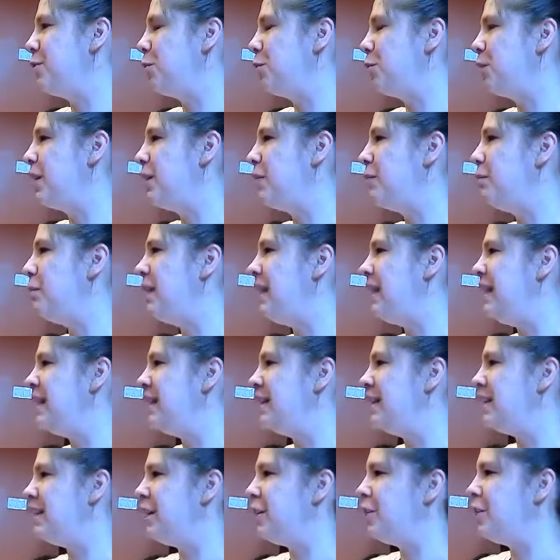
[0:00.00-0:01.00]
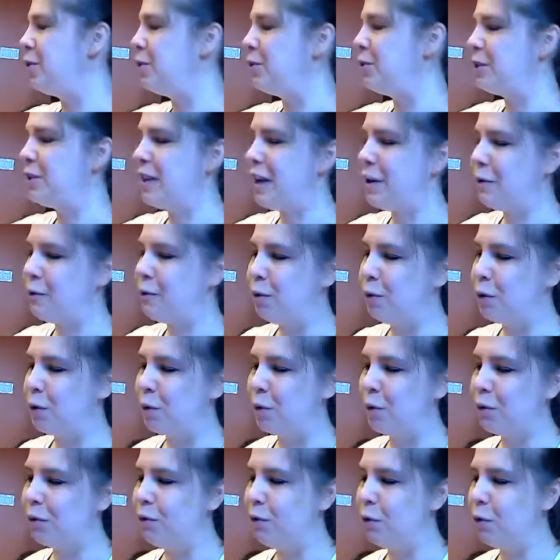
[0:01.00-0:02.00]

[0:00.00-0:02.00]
or we immediately go to that forward